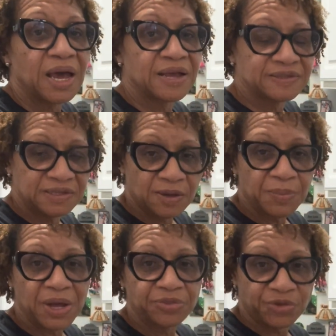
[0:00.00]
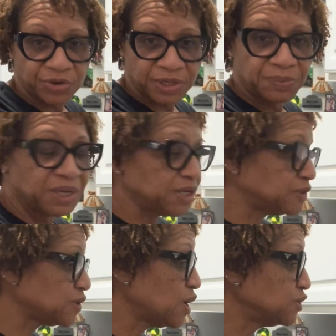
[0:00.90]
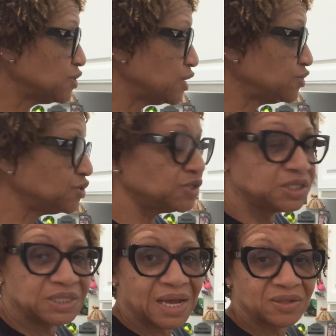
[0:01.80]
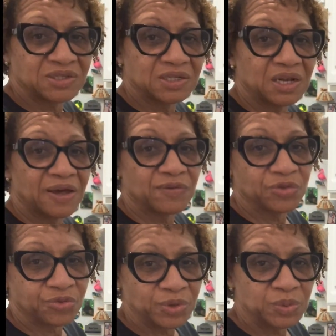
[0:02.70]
I say about 30 minutes. So I turned it down to a level 3,